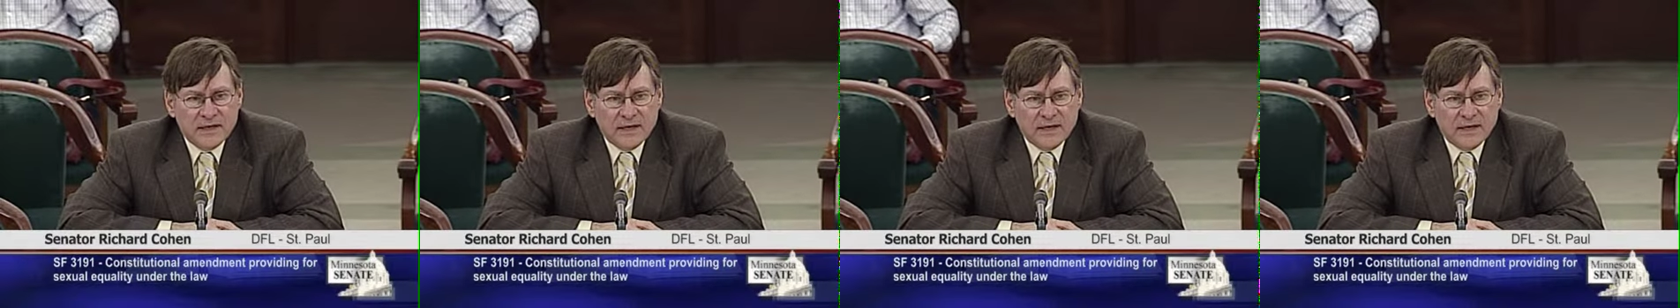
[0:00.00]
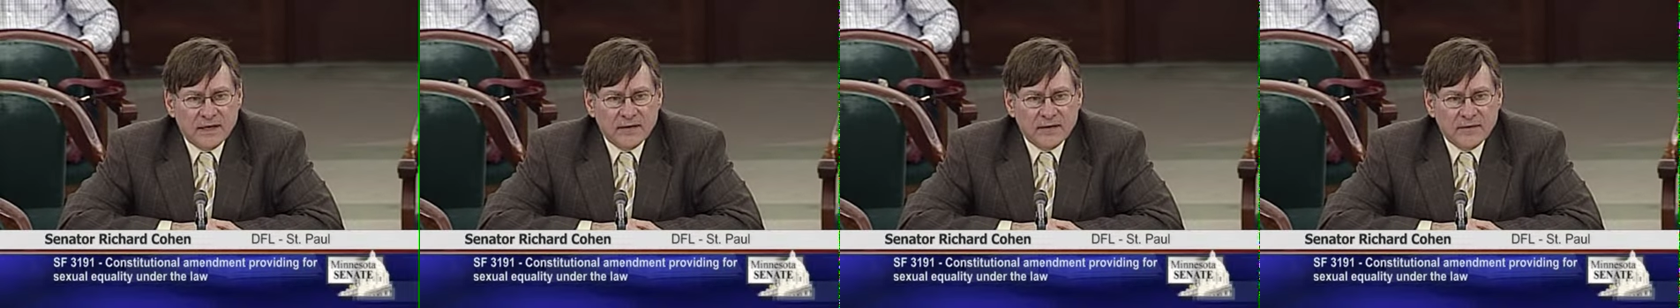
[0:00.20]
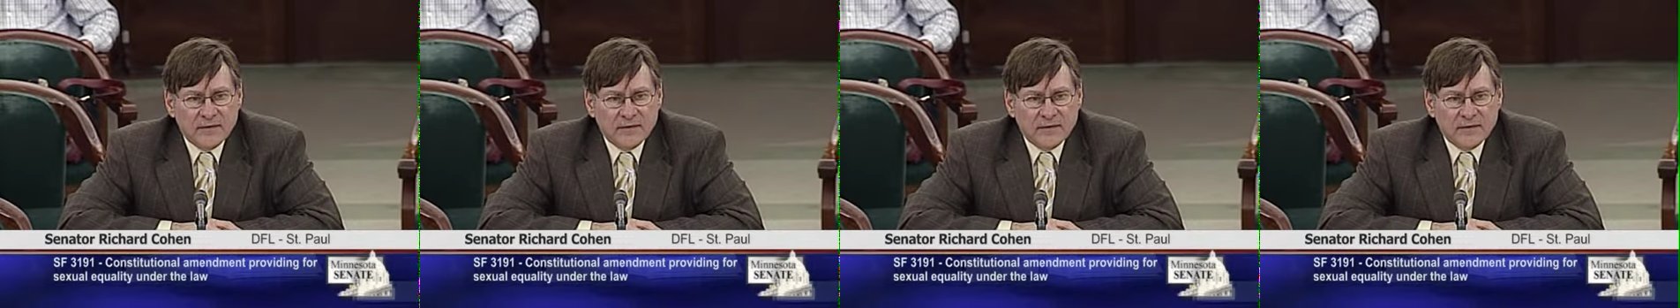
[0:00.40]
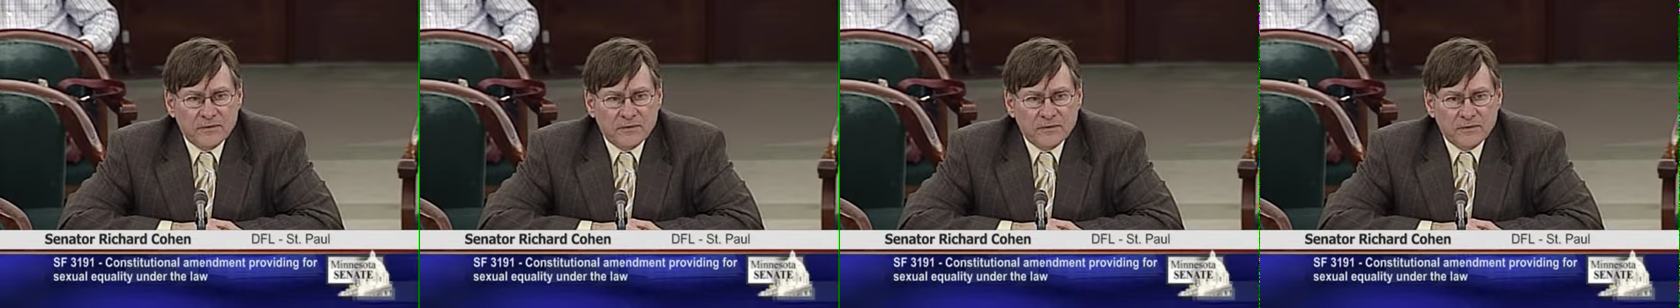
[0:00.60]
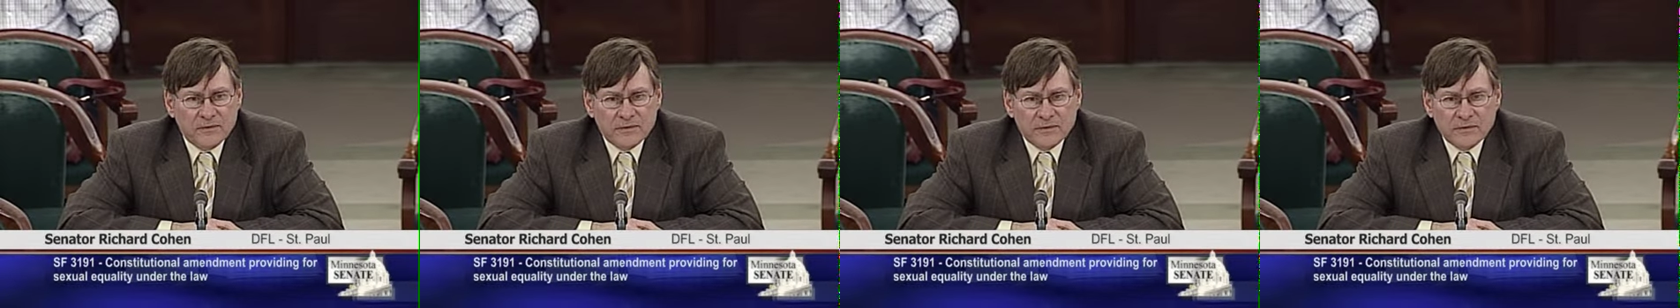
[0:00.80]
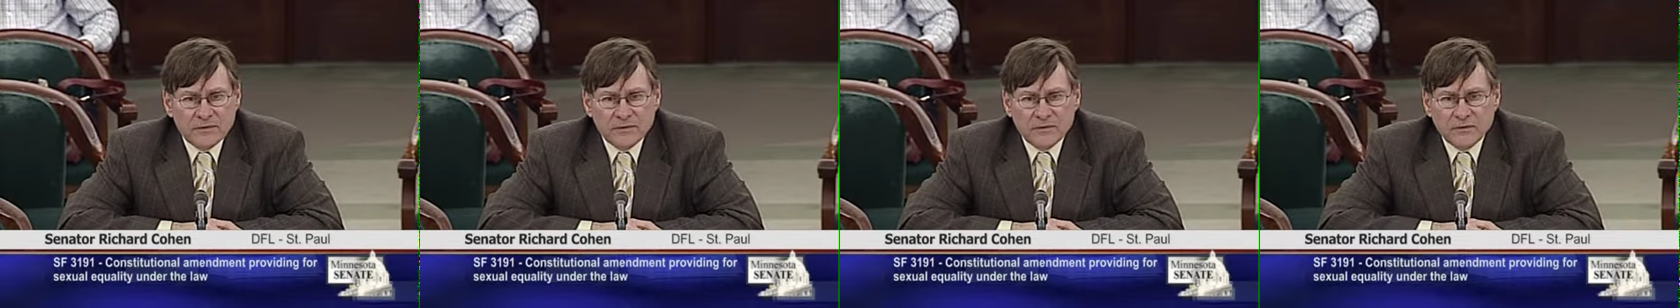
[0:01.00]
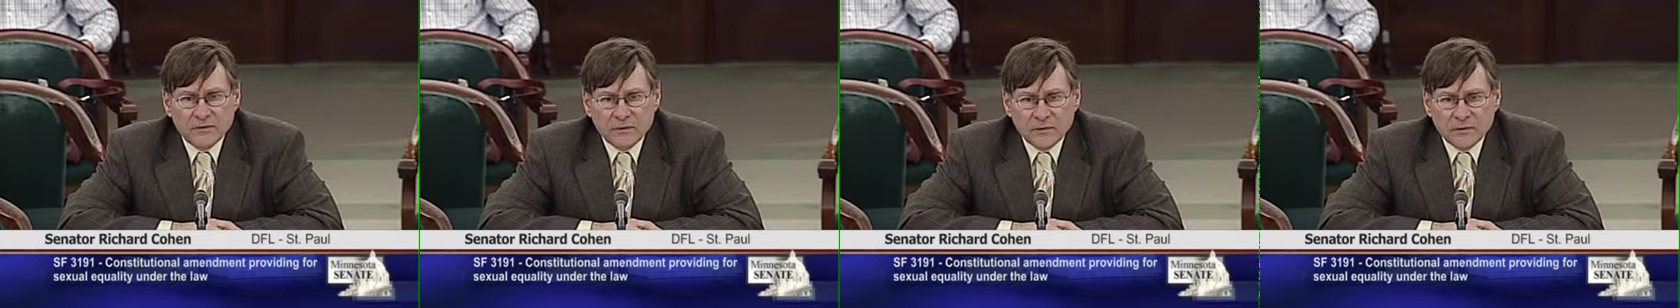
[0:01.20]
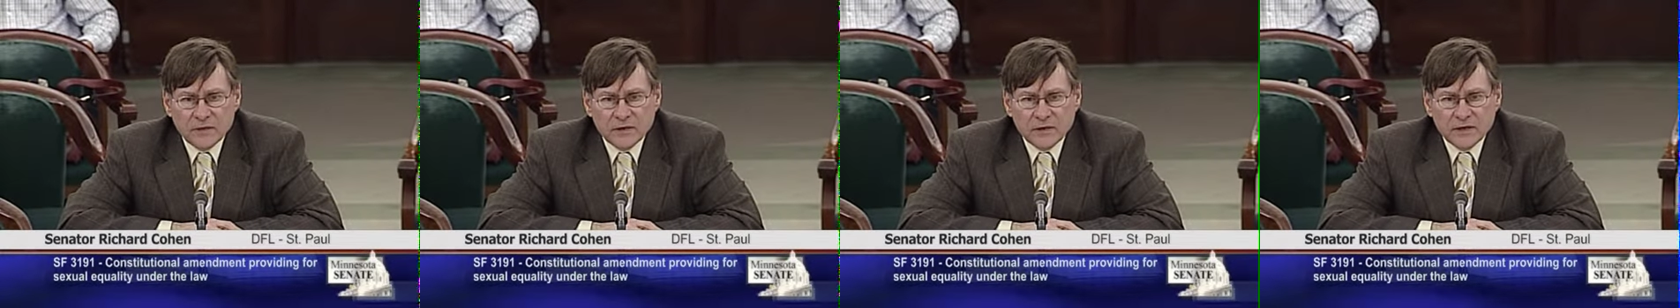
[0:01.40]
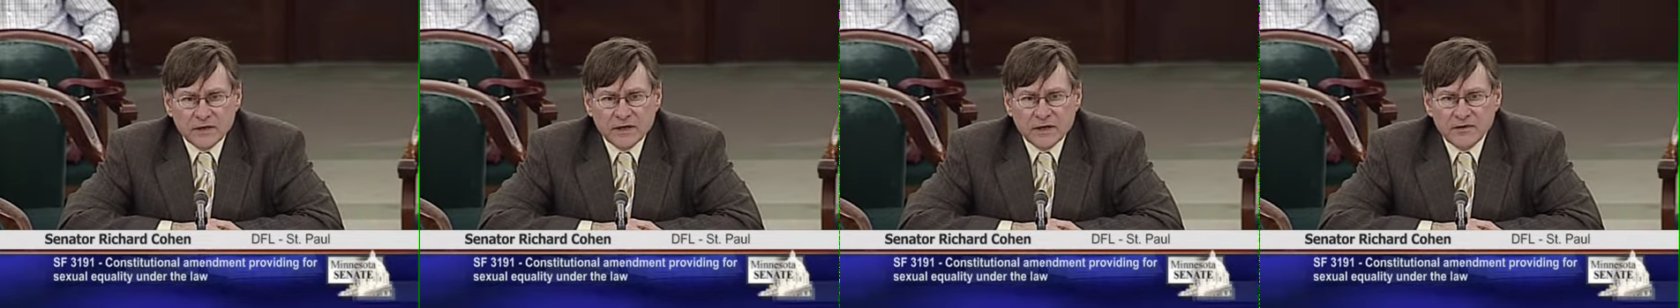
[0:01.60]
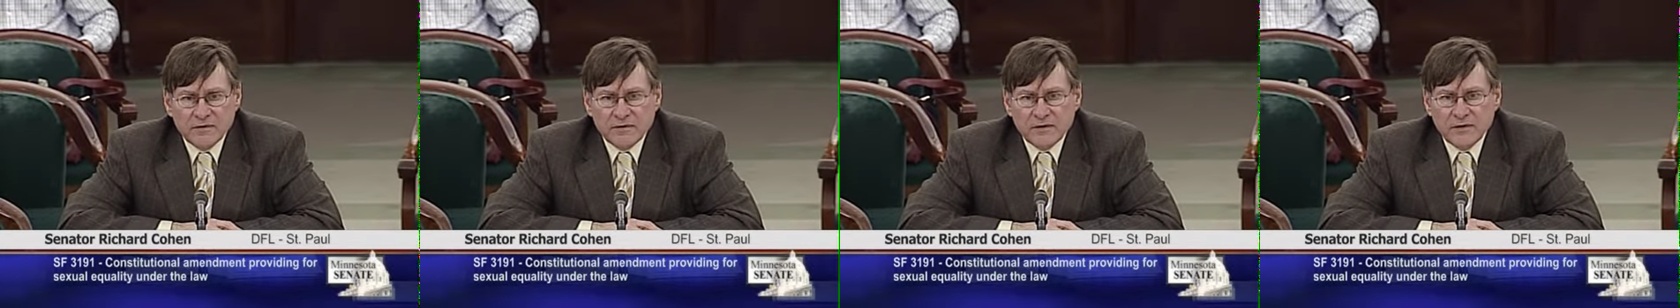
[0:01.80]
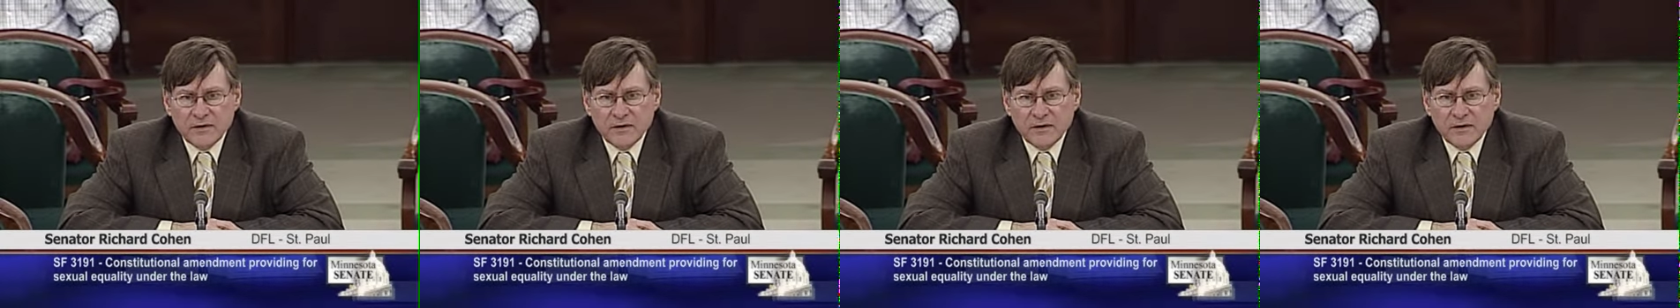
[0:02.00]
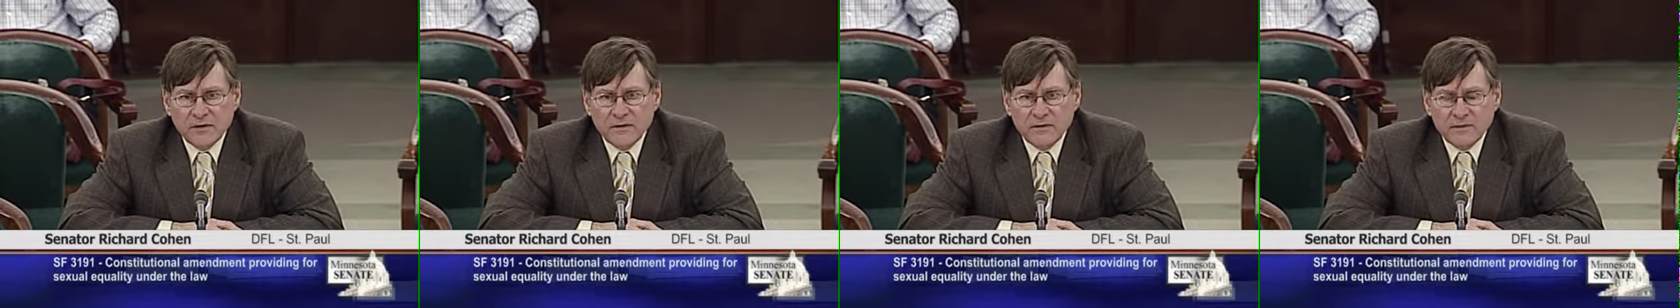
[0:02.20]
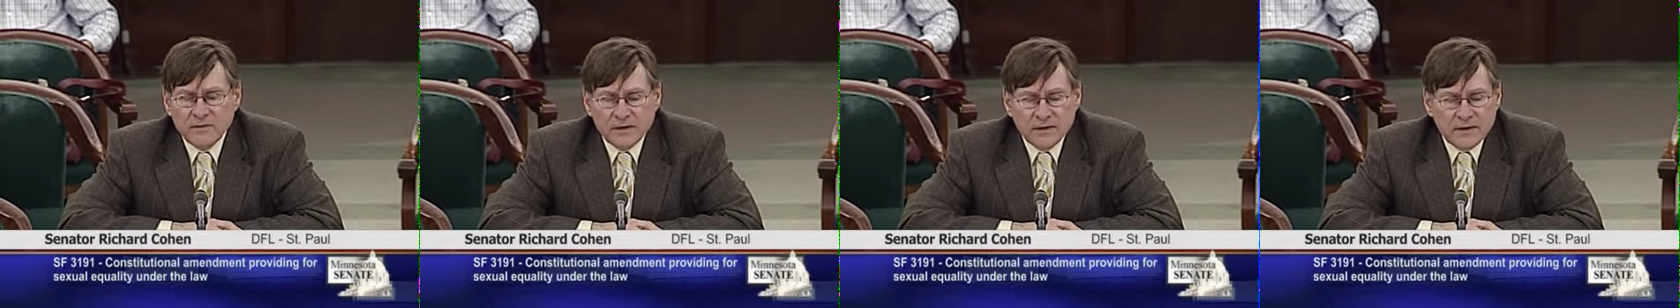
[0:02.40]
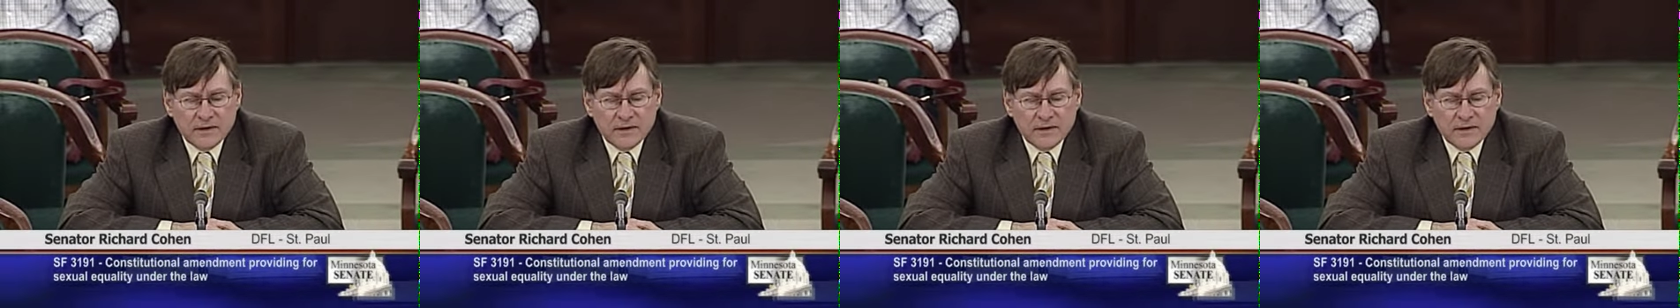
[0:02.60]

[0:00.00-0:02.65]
We were looking for